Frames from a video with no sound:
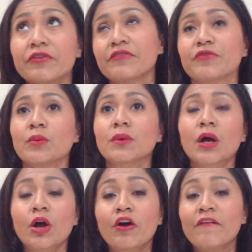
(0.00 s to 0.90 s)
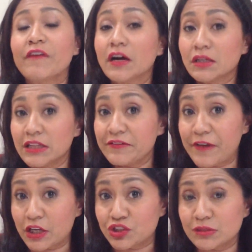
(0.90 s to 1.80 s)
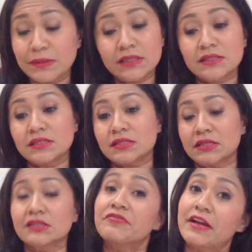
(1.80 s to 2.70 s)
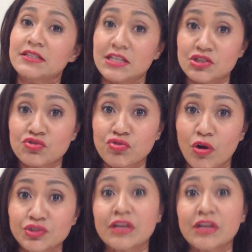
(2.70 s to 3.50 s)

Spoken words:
from fungal infection because it started affecting his crotch